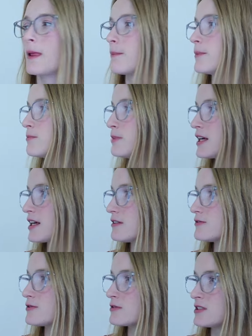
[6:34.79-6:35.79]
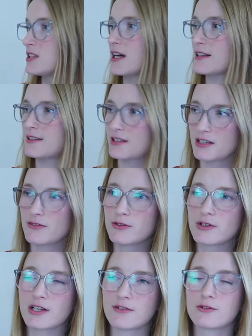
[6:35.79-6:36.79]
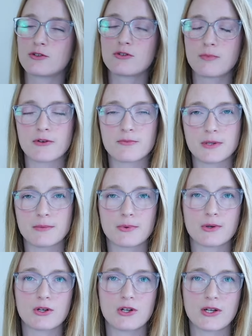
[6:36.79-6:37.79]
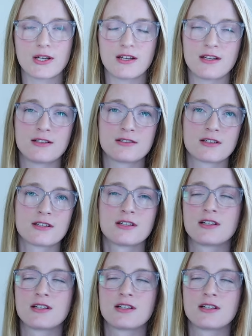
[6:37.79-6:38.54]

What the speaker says: But be careful that if you have a group of people and